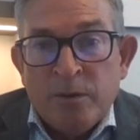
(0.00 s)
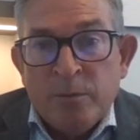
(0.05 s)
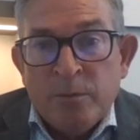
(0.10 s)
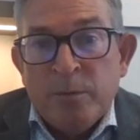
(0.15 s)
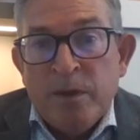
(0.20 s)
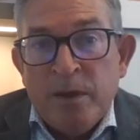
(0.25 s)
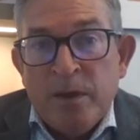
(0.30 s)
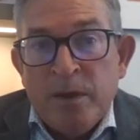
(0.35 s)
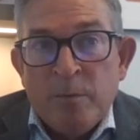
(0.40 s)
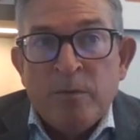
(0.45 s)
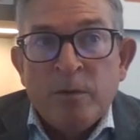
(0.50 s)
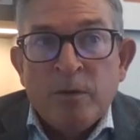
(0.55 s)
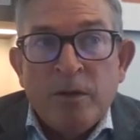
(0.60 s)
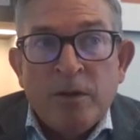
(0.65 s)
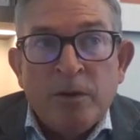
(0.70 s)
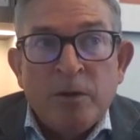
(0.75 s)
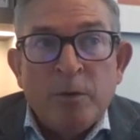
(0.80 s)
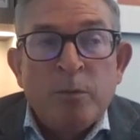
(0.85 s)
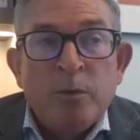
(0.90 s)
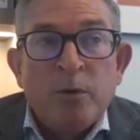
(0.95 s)
could be helpful
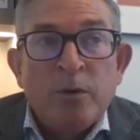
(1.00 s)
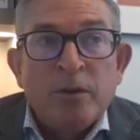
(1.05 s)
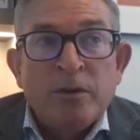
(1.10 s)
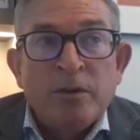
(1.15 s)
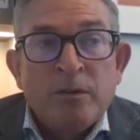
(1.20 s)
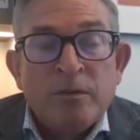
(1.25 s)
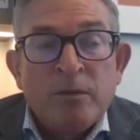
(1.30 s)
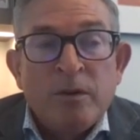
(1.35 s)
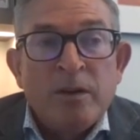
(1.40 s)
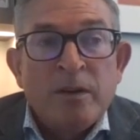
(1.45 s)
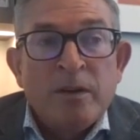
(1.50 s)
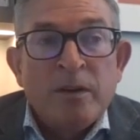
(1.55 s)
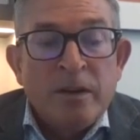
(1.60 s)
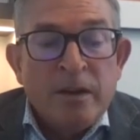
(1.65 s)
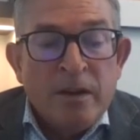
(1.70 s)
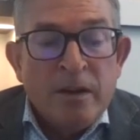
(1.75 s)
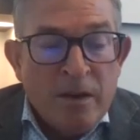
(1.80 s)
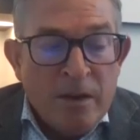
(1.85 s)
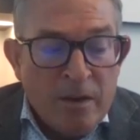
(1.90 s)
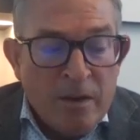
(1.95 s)
on a board,
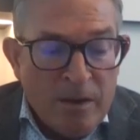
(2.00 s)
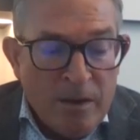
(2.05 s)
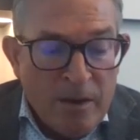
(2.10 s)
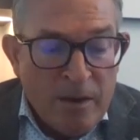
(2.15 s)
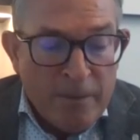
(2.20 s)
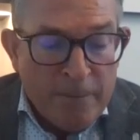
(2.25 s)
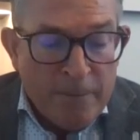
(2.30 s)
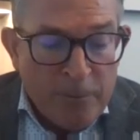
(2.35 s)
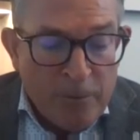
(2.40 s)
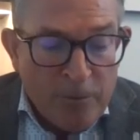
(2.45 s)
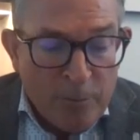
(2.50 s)
right?